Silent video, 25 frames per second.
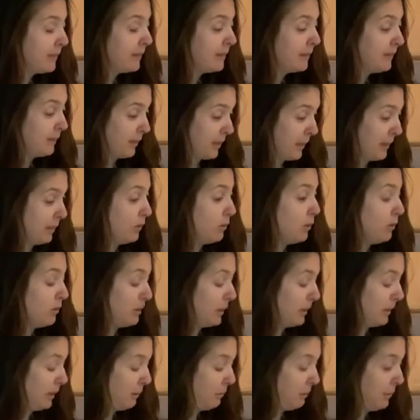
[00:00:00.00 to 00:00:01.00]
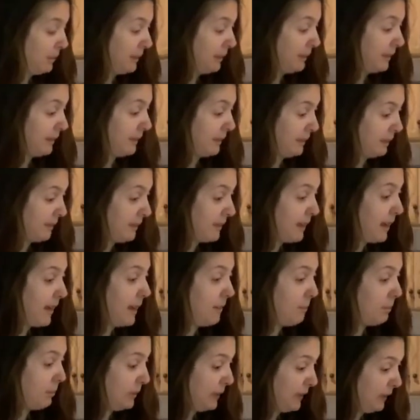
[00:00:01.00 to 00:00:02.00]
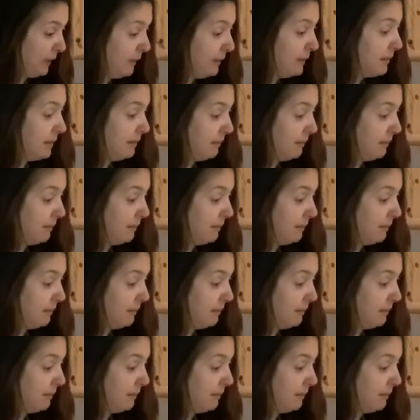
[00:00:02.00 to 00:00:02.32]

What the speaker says: Okay, so say a complete sentence. I predict